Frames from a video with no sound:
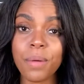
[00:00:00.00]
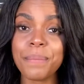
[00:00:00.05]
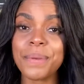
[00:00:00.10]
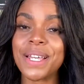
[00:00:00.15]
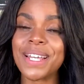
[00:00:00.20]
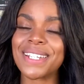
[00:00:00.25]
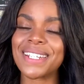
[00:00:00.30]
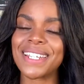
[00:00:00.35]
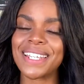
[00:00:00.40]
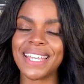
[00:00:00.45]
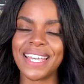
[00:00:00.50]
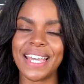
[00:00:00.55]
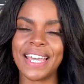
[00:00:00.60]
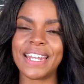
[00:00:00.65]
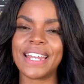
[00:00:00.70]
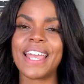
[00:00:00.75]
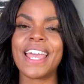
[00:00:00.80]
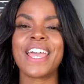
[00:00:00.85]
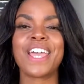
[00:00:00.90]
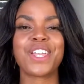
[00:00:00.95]
because
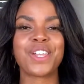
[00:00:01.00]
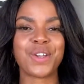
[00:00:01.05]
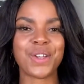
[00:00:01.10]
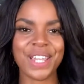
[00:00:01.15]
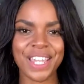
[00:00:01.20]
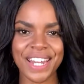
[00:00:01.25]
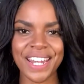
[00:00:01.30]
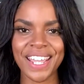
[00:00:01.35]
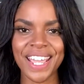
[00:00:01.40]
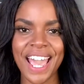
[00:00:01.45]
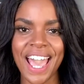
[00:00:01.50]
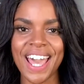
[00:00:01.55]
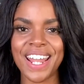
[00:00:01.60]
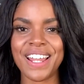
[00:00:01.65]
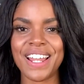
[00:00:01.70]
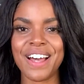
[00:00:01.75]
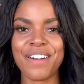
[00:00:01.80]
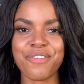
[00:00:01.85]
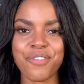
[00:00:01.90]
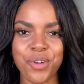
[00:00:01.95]
again, you're getting it at
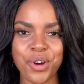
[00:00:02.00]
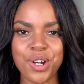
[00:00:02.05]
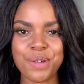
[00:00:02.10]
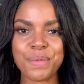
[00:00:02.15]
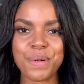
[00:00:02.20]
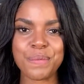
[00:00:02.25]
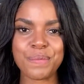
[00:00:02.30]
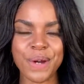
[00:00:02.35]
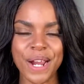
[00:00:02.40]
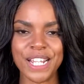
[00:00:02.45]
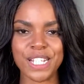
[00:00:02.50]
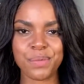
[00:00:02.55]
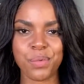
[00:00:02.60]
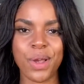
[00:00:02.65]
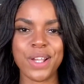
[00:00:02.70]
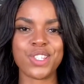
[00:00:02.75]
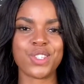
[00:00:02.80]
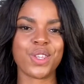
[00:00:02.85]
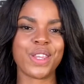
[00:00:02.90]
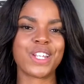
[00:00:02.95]
an affordable price
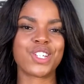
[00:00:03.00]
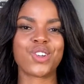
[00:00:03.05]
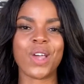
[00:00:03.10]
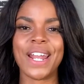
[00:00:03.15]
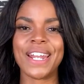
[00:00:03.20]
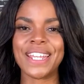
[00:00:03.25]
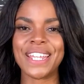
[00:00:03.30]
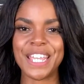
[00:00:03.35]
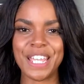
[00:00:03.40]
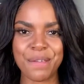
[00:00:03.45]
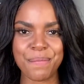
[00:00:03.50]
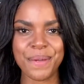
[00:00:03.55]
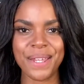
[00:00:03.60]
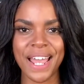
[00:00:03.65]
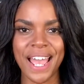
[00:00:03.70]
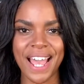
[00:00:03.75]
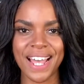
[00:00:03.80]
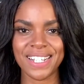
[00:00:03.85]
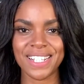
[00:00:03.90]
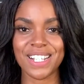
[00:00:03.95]
point, so they try to keep it
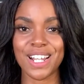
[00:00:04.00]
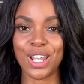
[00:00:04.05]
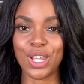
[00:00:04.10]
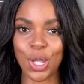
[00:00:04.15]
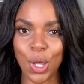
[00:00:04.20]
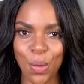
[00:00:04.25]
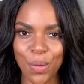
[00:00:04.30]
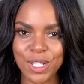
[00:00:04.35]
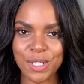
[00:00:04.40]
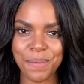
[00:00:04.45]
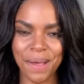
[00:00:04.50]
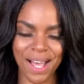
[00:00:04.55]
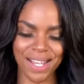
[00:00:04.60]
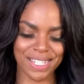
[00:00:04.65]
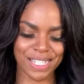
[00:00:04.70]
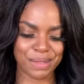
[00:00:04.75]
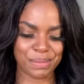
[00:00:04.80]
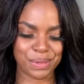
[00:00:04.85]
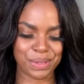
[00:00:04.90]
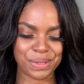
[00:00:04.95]
as low as
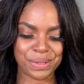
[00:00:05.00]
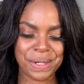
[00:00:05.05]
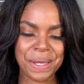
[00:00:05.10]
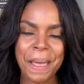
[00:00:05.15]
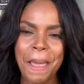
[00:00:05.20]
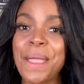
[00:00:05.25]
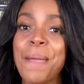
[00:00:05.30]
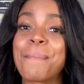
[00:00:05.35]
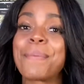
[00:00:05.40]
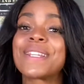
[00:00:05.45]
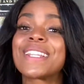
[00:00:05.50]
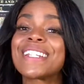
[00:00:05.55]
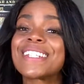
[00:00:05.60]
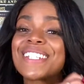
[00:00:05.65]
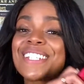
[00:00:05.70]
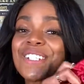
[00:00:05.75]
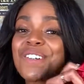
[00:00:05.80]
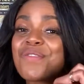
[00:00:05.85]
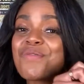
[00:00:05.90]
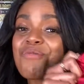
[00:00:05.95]
possible. But this
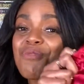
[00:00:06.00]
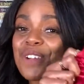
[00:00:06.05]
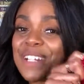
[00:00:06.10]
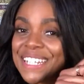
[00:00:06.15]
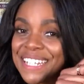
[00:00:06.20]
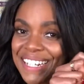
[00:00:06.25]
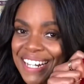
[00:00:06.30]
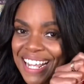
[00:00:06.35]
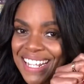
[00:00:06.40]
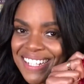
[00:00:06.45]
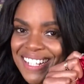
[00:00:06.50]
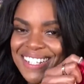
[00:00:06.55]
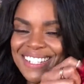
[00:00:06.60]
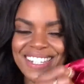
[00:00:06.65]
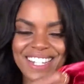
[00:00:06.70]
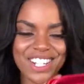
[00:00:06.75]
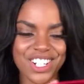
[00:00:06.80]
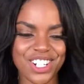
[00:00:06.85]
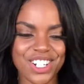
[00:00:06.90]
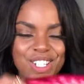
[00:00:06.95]
is a really nice
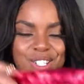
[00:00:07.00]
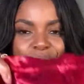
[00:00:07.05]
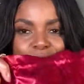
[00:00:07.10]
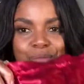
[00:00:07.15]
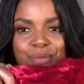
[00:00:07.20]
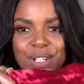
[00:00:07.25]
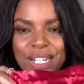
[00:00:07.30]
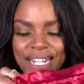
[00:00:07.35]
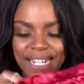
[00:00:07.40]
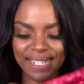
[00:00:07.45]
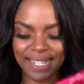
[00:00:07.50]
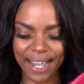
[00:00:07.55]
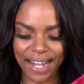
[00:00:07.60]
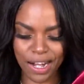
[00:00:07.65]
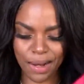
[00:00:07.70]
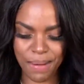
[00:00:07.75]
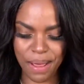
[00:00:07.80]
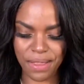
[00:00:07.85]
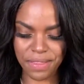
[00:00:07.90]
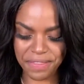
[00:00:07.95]
addition, so I'm really
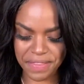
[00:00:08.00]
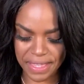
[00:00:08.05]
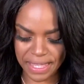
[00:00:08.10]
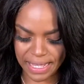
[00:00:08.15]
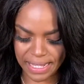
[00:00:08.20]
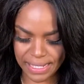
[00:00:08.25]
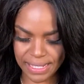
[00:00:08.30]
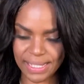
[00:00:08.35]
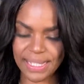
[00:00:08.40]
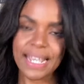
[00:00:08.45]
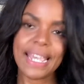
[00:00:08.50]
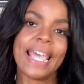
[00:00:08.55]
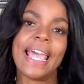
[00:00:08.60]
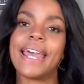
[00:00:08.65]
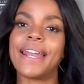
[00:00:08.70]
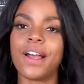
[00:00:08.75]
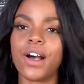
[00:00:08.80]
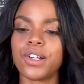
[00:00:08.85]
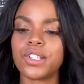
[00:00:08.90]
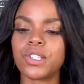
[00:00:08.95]
excited about this.
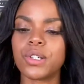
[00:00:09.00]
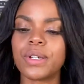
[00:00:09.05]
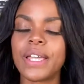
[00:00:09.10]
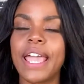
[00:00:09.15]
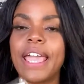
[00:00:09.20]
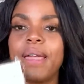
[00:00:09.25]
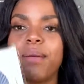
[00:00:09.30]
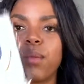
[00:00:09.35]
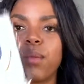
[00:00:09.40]
And it also came